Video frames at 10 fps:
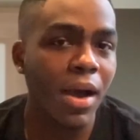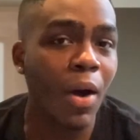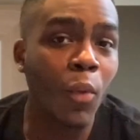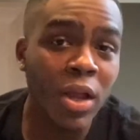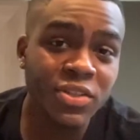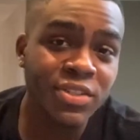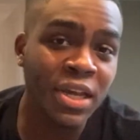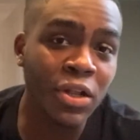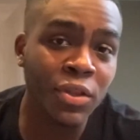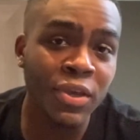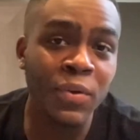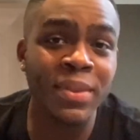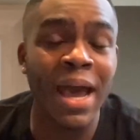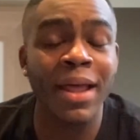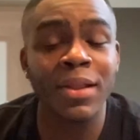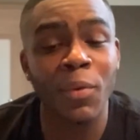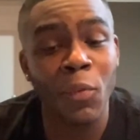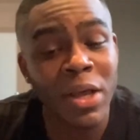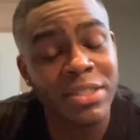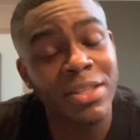I want to tell you that
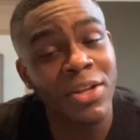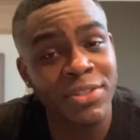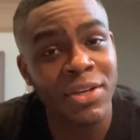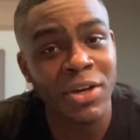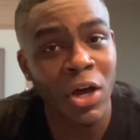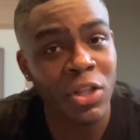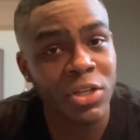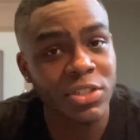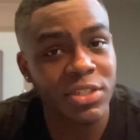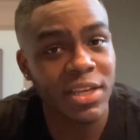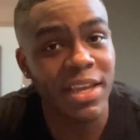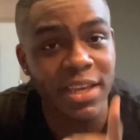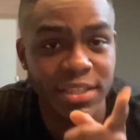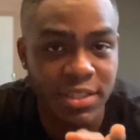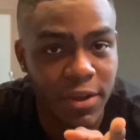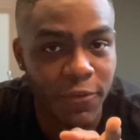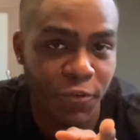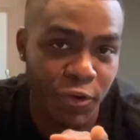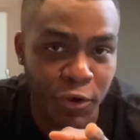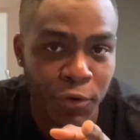West London College is
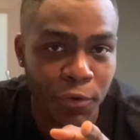for you.